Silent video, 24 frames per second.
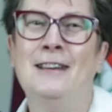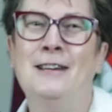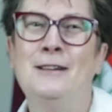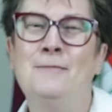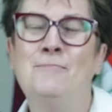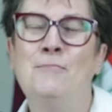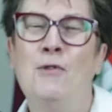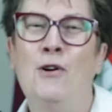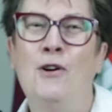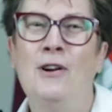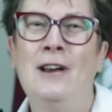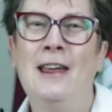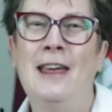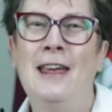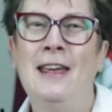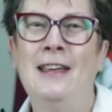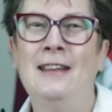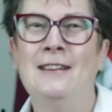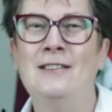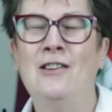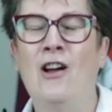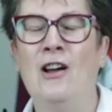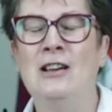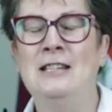Good
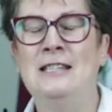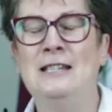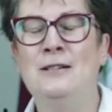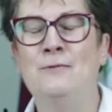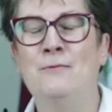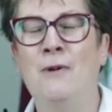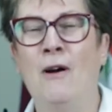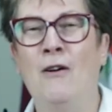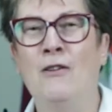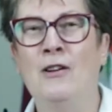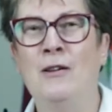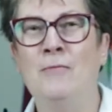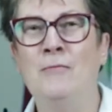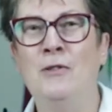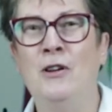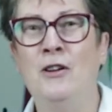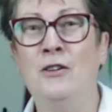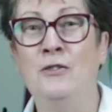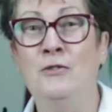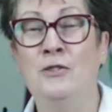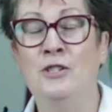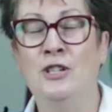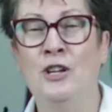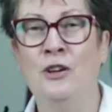morning. Nice to welcome
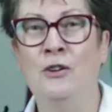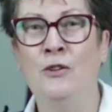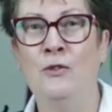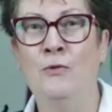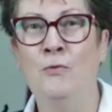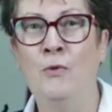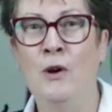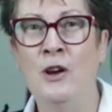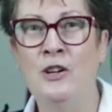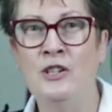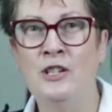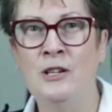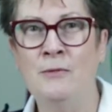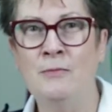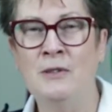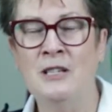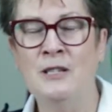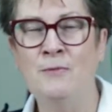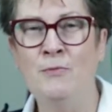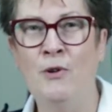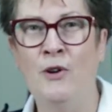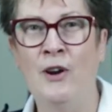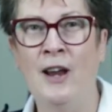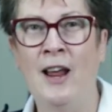you to worship
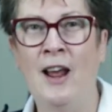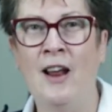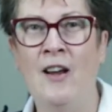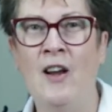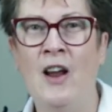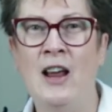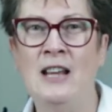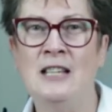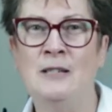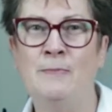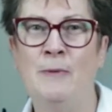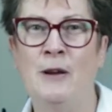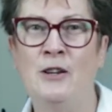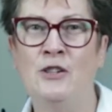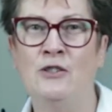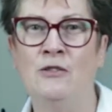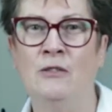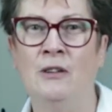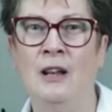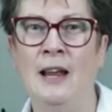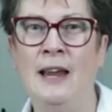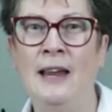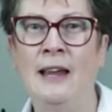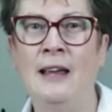this morning on our
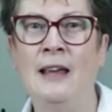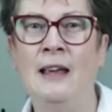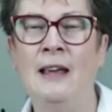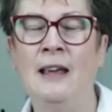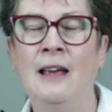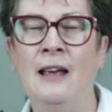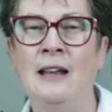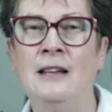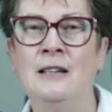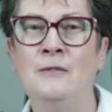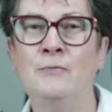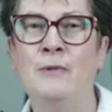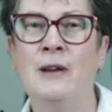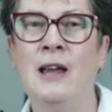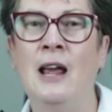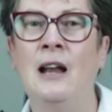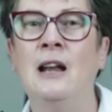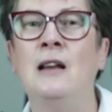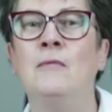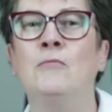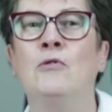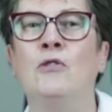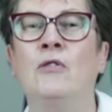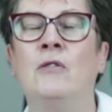special link. And we're
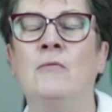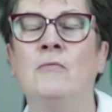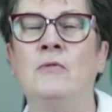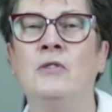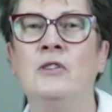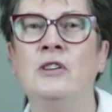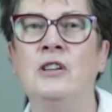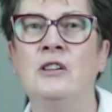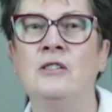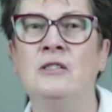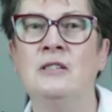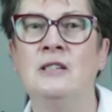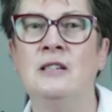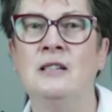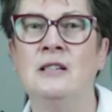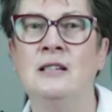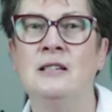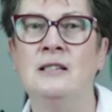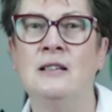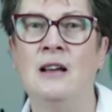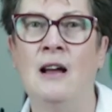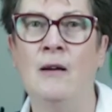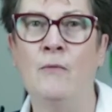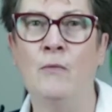getting more and more used to
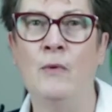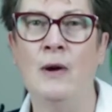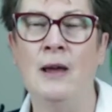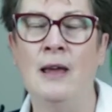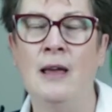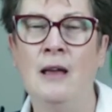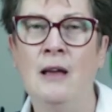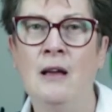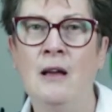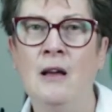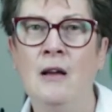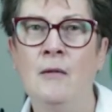this, aren't we?